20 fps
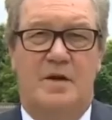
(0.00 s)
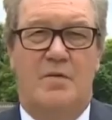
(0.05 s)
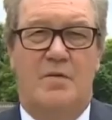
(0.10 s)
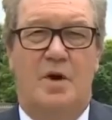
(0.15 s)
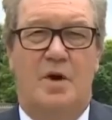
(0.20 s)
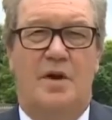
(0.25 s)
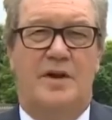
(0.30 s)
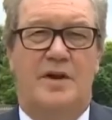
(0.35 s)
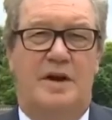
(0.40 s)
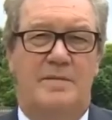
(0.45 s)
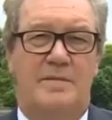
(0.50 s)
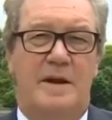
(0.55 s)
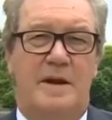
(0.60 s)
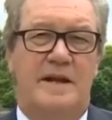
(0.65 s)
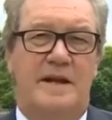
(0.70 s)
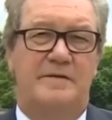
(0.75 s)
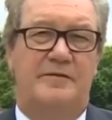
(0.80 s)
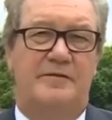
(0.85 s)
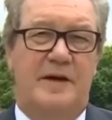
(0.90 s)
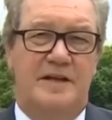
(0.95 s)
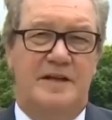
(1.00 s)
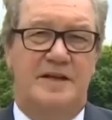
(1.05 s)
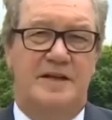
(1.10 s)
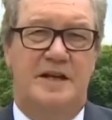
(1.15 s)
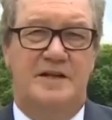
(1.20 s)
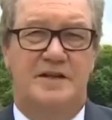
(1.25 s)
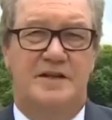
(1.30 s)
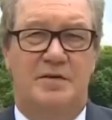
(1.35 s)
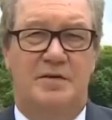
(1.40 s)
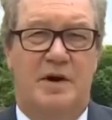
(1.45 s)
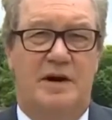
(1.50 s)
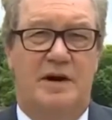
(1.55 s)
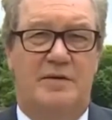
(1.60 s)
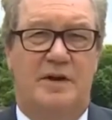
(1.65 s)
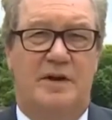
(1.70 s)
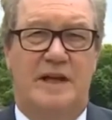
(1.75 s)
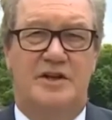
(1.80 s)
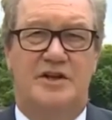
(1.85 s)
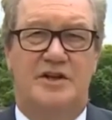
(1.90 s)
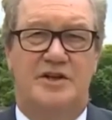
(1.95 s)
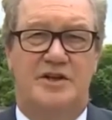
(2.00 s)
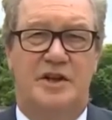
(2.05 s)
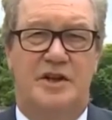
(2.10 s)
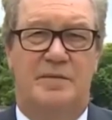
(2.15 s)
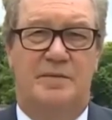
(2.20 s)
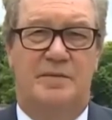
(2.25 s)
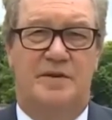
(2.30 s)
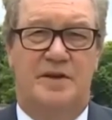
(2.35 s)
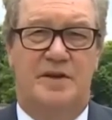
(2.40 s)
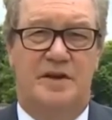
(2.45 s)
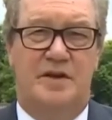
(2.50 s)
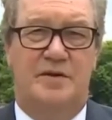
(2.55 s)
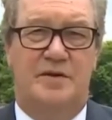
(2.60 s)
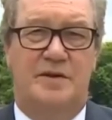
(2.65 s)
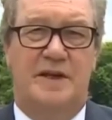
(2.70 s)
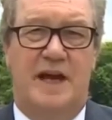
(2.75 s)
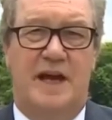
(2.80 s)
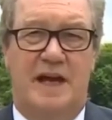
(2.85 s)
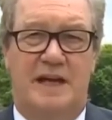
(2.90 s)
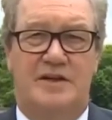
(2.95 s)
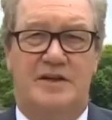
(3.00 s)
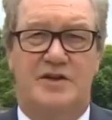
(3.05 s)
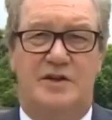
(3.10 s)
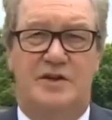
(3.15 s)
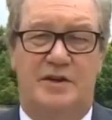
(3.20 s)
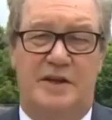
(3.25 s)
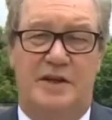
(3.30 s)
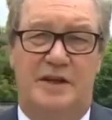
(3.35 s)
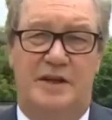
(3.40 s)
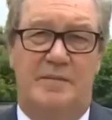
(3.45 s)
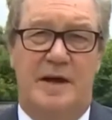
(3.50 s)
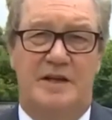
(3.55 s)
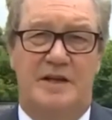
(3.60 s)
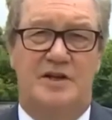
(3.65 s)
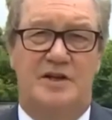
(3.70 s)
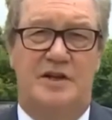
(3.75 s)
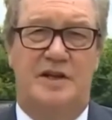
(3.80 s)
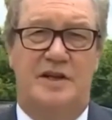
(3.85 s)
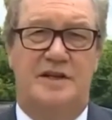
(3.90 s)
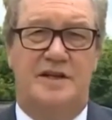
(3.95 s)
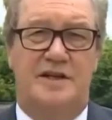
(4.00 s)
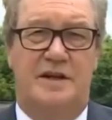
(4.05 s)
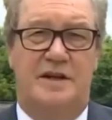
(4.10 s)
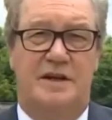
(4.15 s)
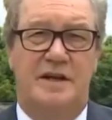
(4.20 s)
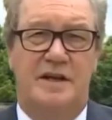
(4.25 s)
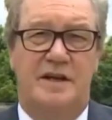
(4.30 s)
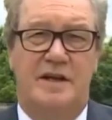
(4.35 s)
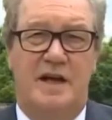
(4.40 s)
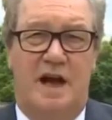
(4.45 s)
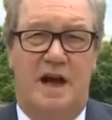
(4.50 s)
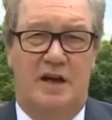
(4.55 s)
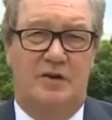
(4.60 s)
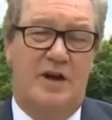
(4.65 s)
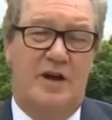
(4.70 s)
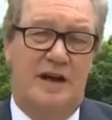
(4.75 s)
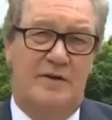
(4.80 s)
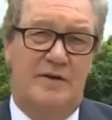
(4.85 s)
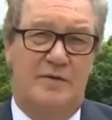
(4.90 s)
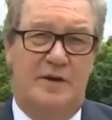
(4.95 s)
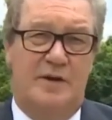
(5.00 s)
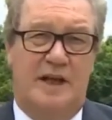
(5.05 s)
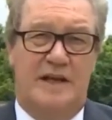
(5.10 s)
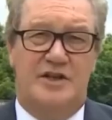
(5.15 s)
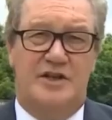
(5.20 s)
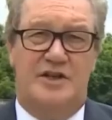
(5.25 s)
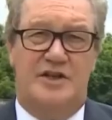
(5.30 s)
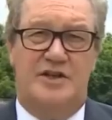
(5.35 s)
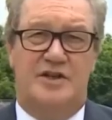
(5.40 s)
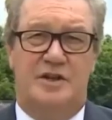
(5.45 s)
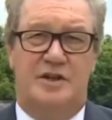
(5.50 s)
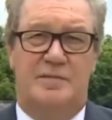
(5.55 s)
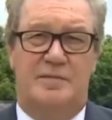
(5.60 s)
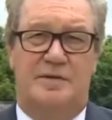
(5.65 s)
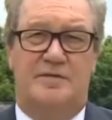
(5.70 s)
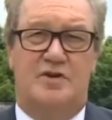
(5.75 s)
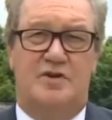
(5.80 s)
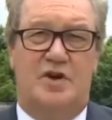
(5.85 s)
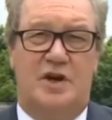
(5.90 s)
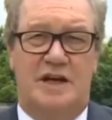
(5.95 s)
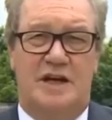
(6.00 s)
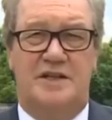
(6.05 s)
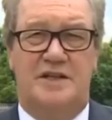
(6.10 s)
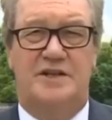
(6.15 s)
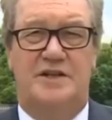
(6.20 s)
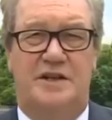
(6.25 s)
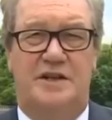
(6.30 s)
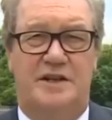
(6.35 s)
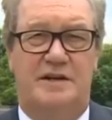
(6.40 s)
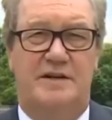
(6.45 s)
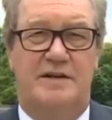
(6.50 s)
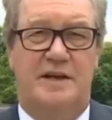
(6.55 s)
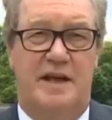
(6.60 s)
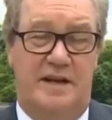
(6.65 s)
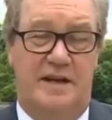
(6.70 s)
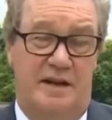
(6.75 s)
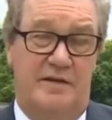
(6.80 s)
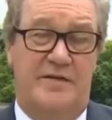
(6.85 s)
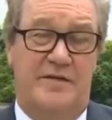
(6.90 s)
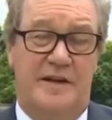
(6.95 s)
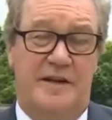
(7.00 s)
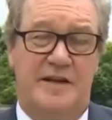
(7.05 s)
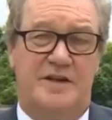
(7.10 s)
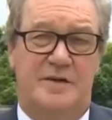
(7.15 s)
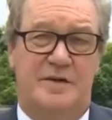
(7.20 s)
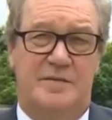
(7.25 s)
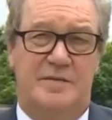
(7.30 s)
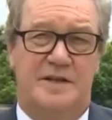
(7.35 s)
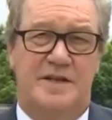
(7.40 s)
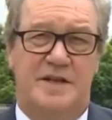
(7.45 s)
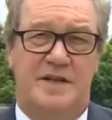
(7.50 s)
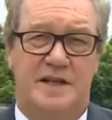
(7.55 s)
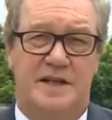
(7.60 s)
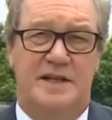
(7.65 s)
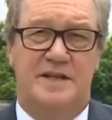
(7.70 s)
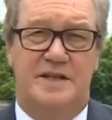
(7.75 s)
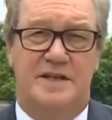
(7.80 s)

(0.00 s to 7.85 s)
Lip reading: Well, there are many facets to our relationship with the UK. As you can imagine, it's a great relationship of trust and of intimacy.